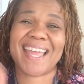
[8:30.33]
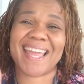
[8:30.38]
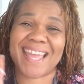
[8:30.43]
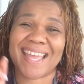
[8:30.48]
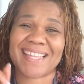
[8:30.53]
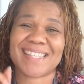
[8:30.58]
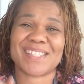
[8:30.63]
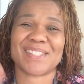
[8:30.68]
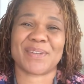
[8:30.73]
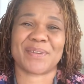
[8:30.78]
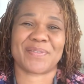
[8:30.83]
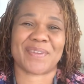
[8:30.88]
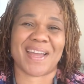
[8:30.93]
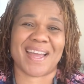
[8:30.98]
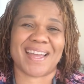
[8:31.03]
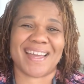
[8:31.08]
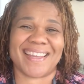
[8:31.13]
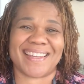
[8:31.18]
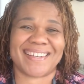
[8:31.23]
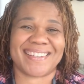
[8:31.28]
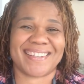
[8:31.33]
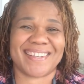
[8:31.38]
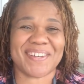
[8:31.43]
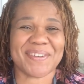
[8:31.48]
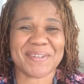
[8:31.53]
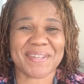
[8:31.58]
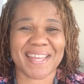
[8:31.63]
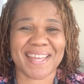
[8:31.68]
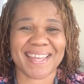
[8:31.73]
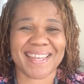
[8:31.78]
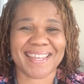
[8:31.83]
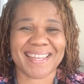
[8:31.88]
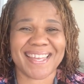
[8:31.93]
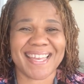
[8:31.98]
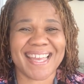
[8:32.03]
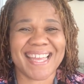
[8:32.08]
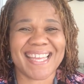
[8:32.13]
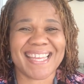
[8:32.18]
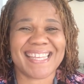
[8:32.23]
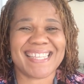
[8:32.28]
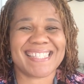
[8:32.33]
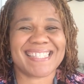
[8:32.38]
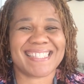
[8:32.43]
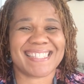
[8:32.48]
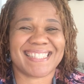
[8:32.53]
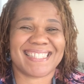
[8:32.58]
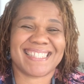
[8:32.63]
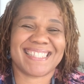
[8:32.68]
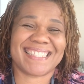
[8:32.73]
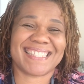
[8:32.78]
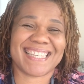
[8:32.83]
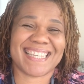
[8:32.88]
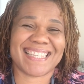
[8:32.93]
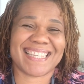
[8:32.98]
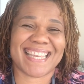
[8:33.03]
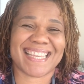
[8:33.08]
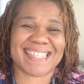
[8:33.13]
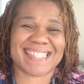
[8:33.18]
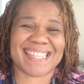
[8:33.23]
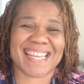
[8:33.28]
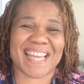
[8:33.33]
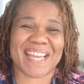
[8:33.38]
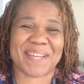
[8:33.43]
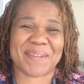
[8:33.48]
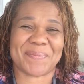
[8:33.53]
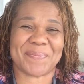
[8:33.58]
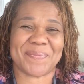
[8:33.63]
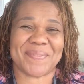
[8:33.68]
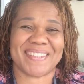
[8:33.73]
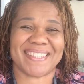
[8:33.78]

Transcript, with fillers: And serve God, okay? See you next time.